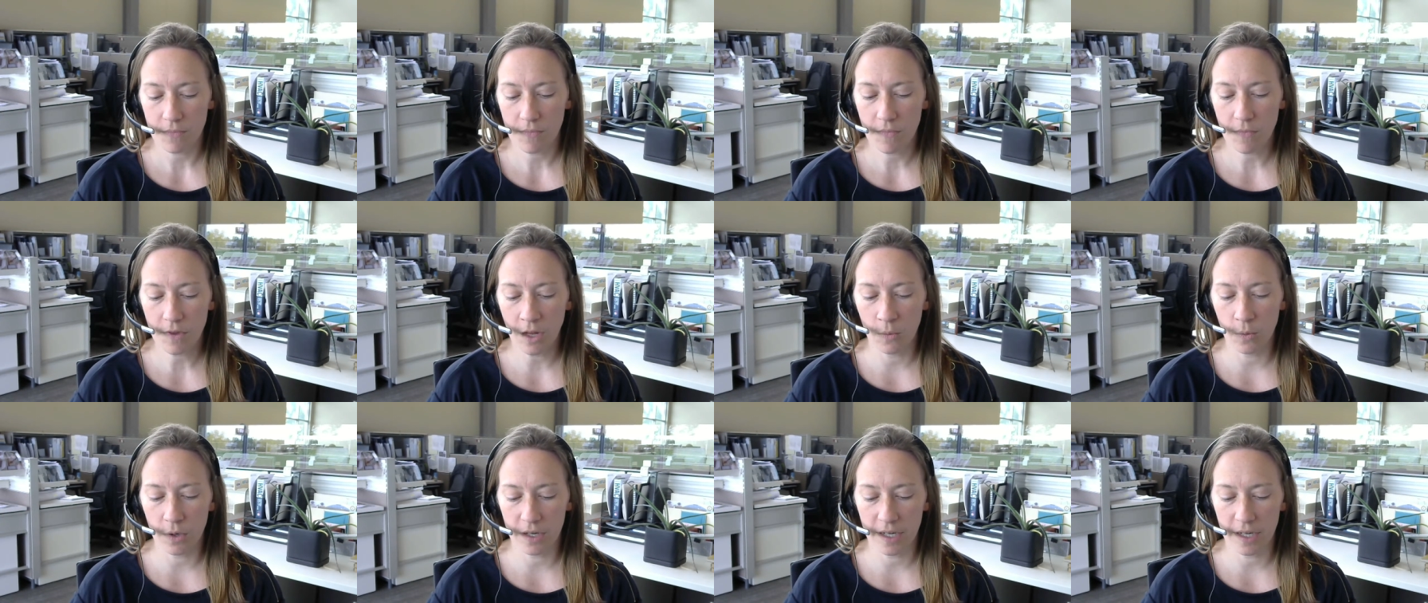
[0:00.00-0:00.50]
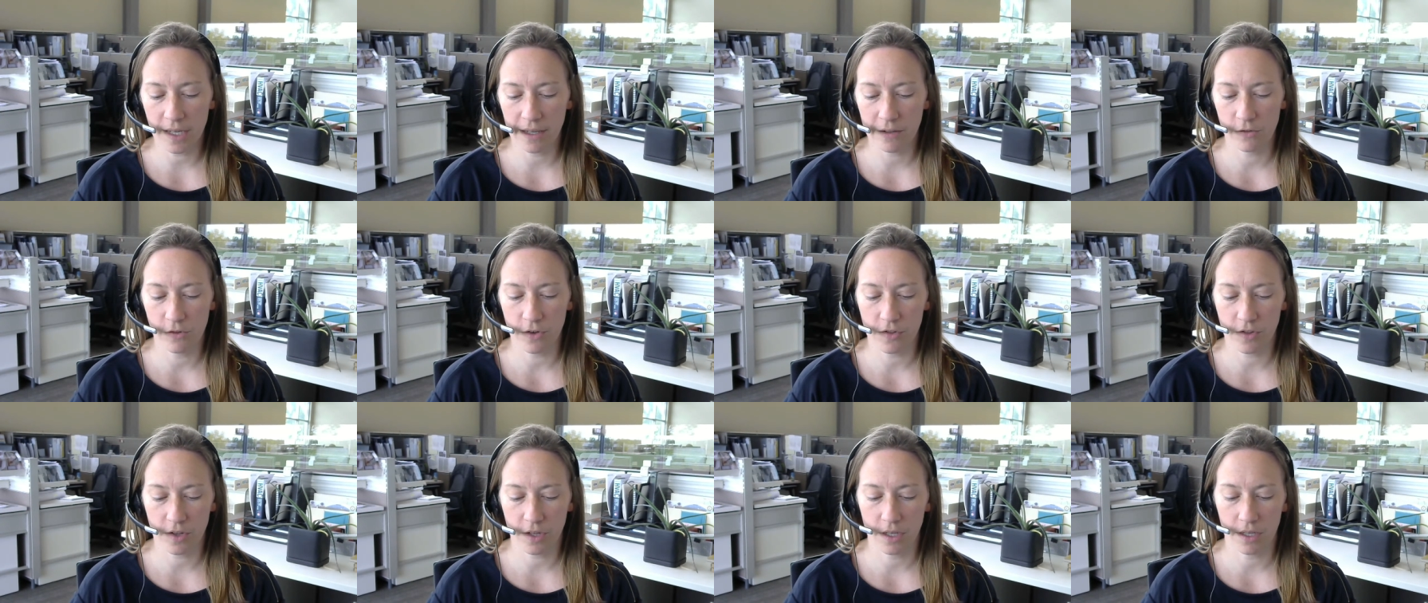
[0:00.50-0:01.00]
I wanted to give
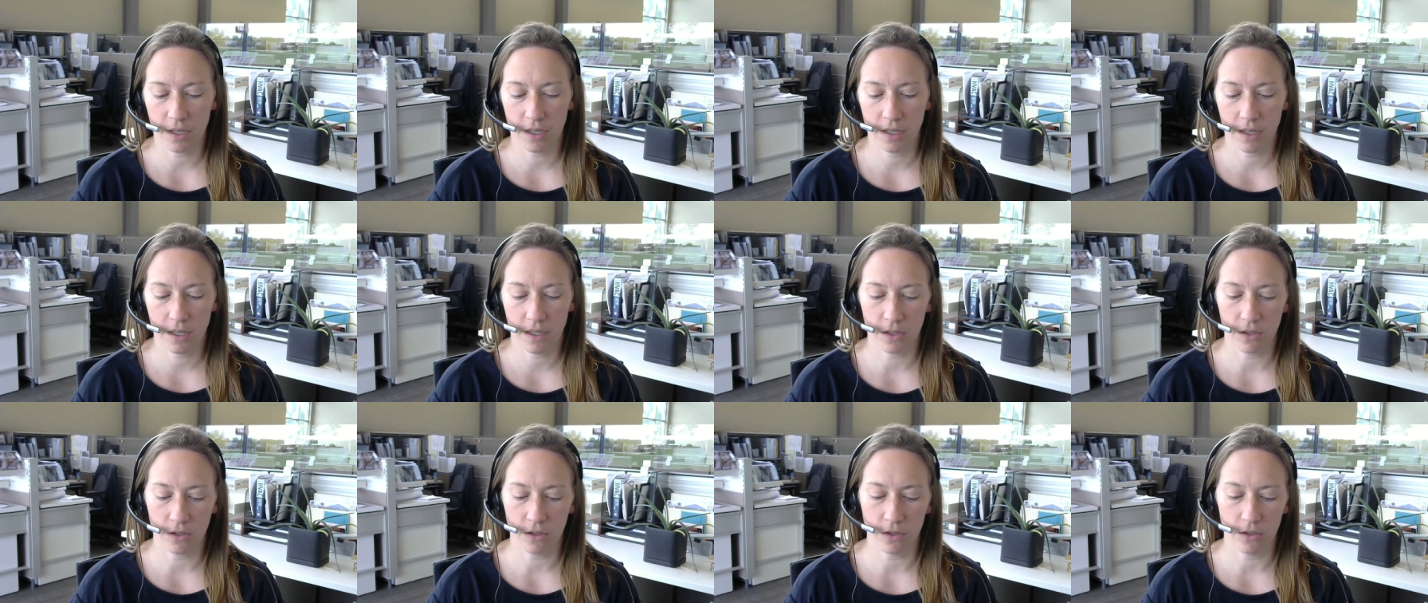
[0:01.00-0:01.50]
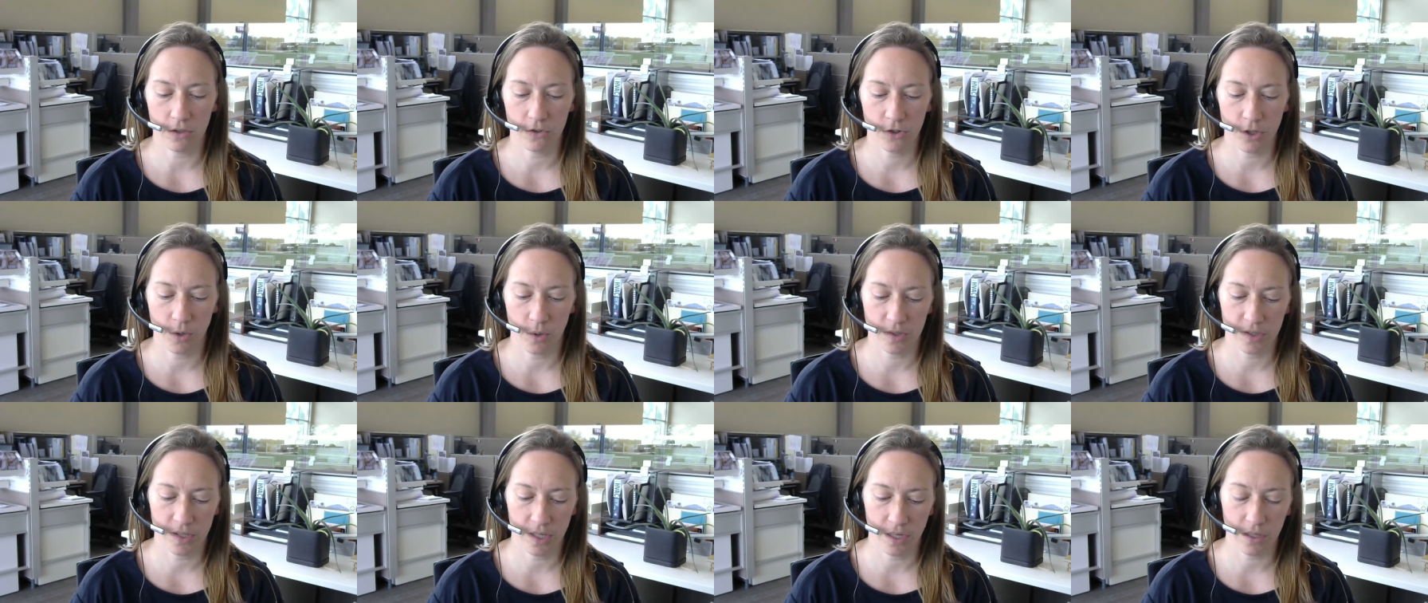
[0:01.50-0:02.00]
just a little show
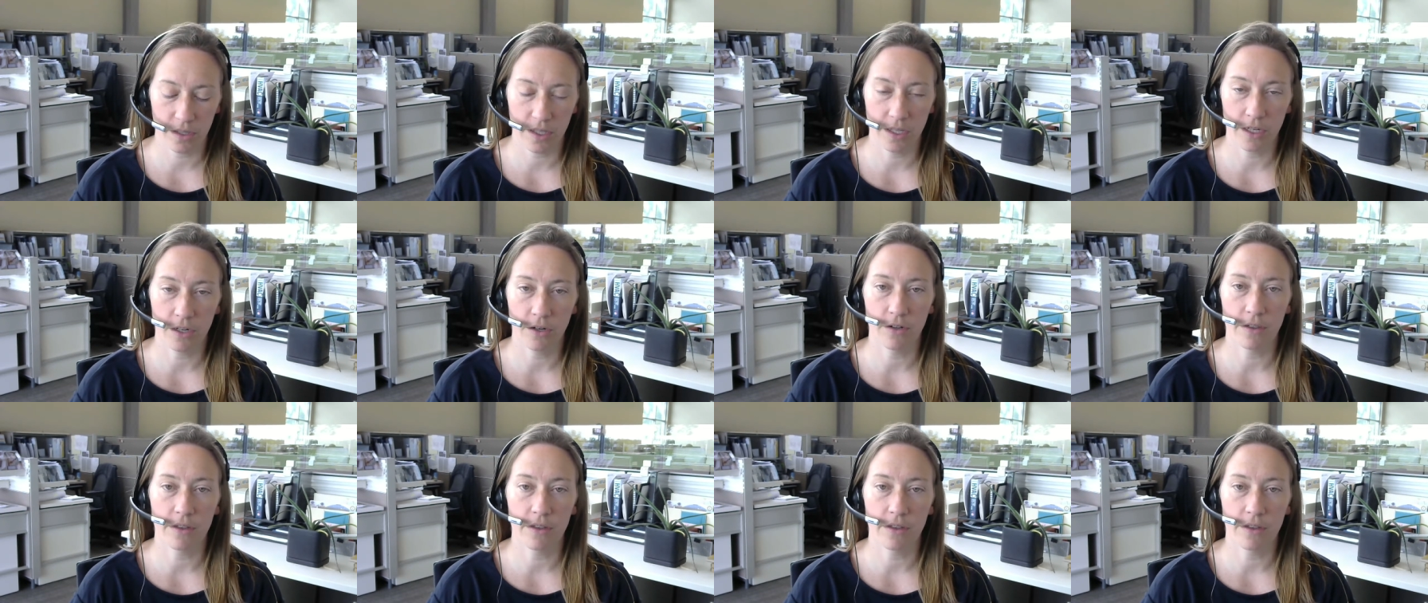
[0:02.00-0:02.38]
and tell here.